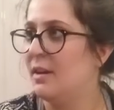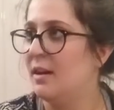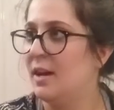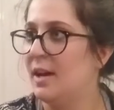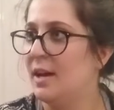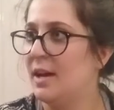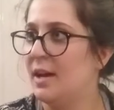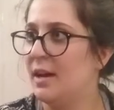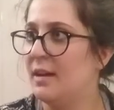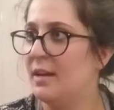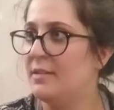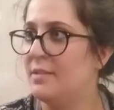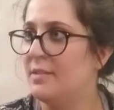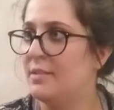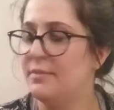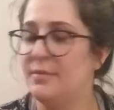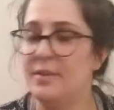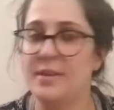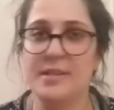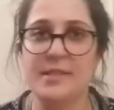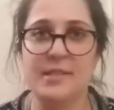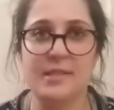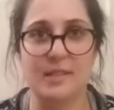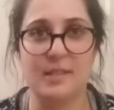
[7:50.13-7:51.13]
and the
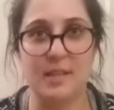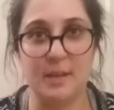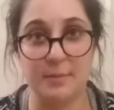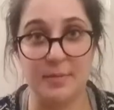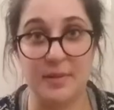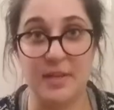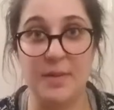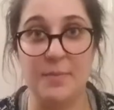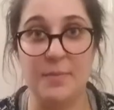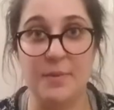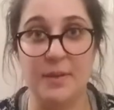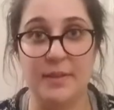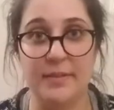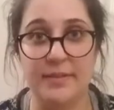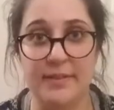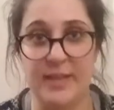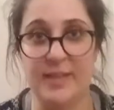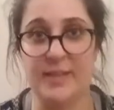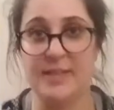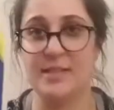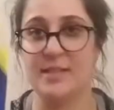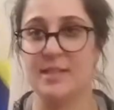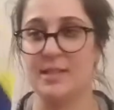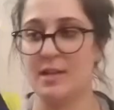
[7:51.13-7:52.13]
reason I'm keeping
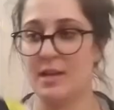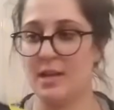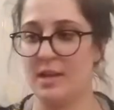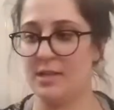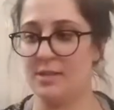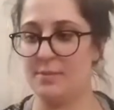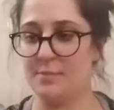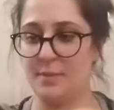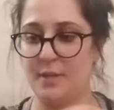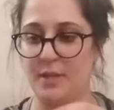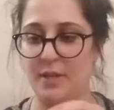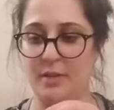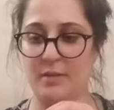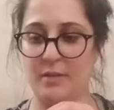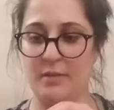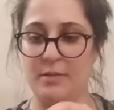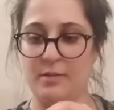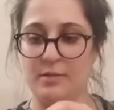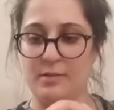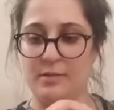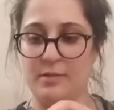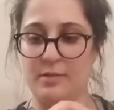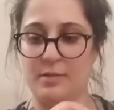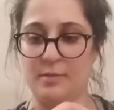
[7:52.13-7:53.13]
this is
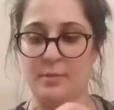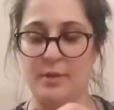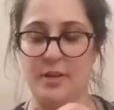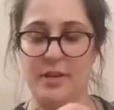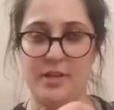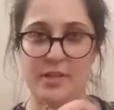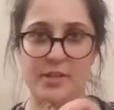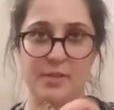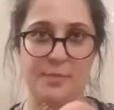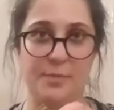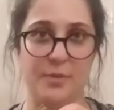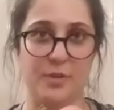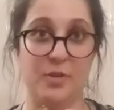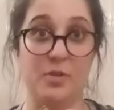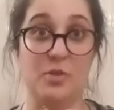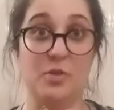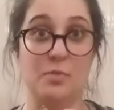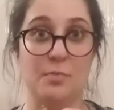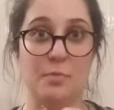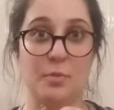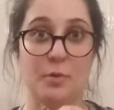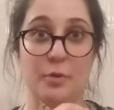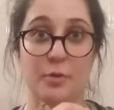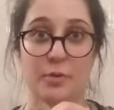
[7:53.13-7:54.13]
because my husband, who
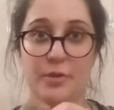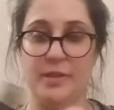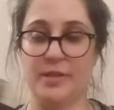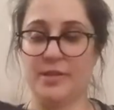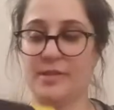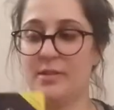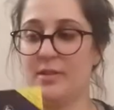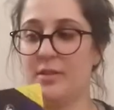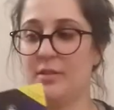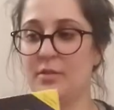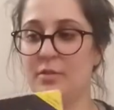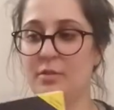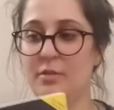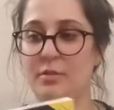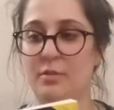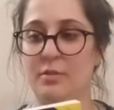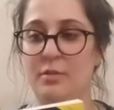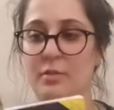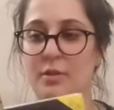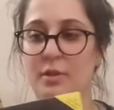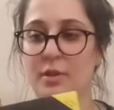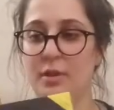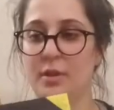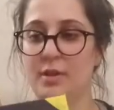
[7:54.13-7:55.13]
bought this and
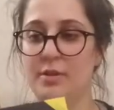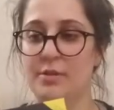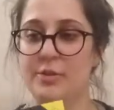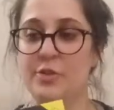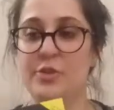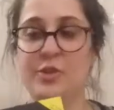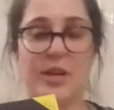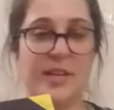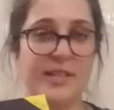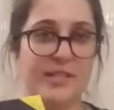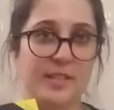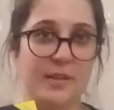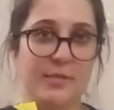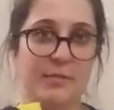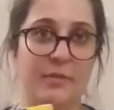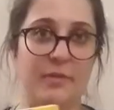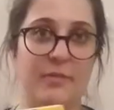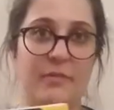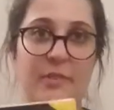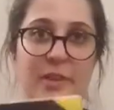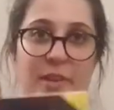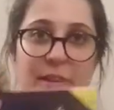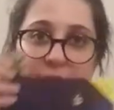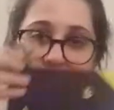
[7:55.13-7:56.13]
who suggested we
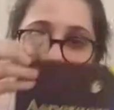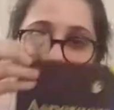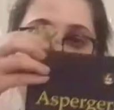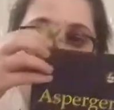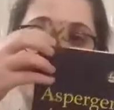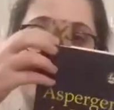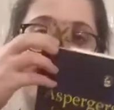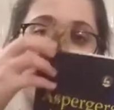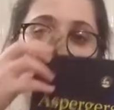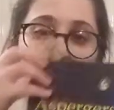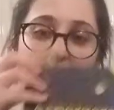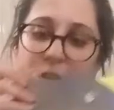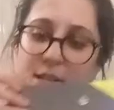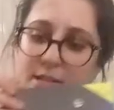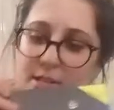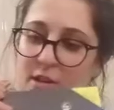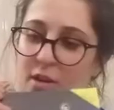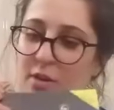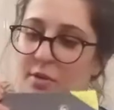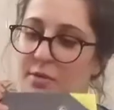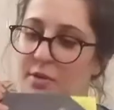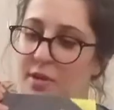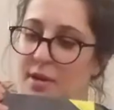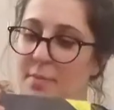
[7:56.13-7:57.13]
read this, is
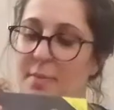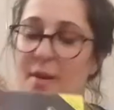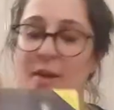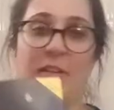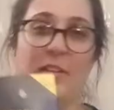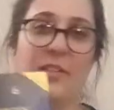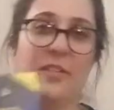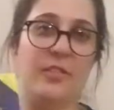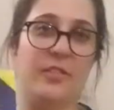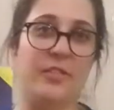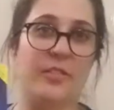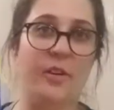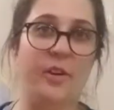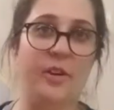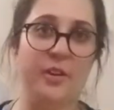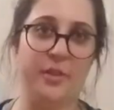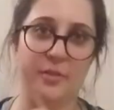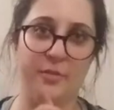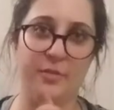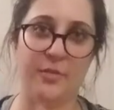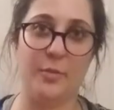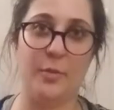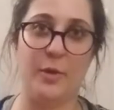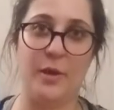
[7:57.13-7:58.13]
only about a third
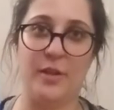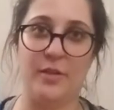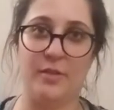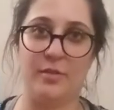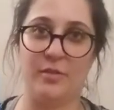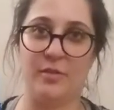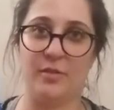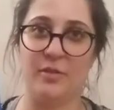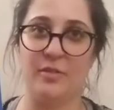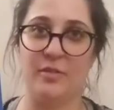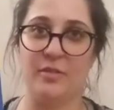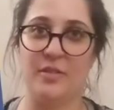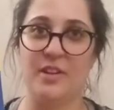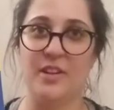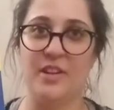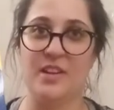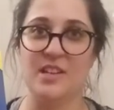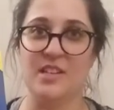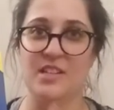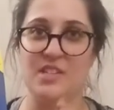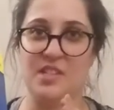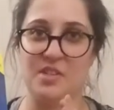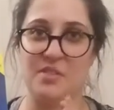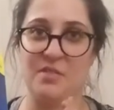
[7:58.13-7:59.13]
of the way through,
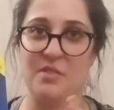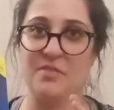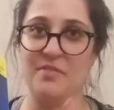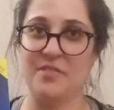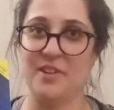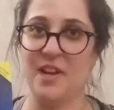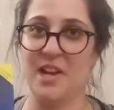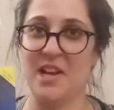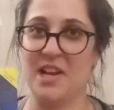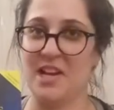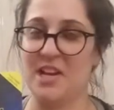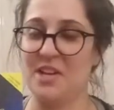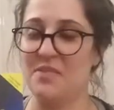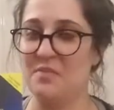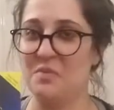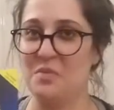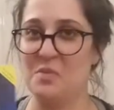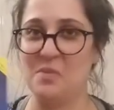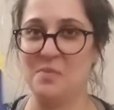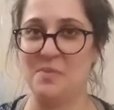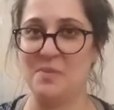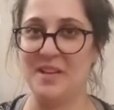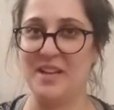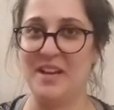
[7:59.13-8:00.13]
so I feel like it
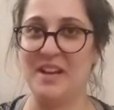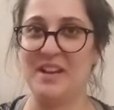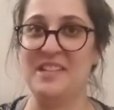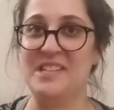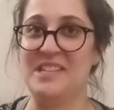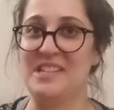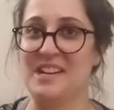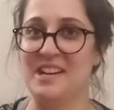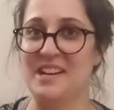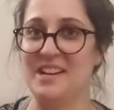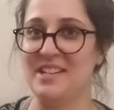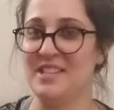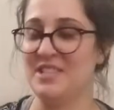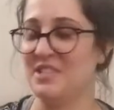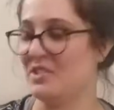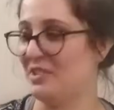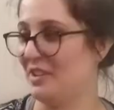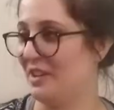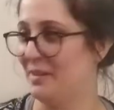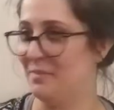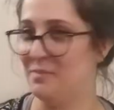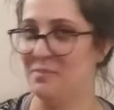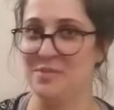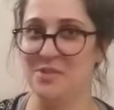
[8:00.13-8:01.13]
would be unkind
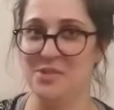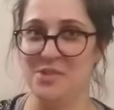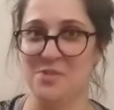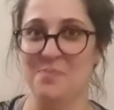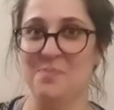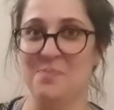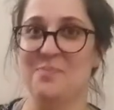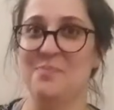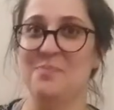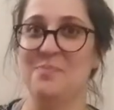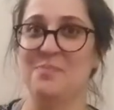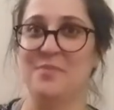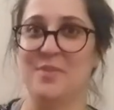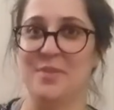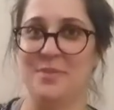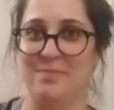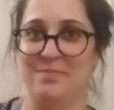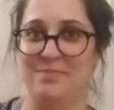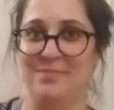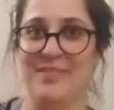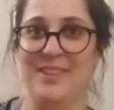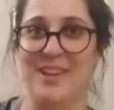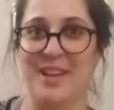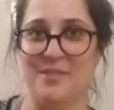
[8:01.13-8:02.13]
to him to
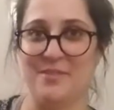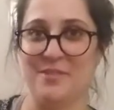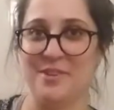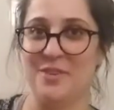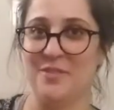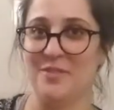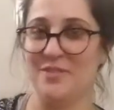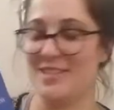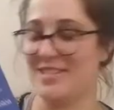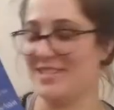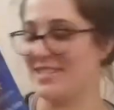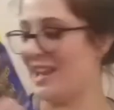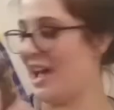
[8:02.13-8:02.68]
get rid of this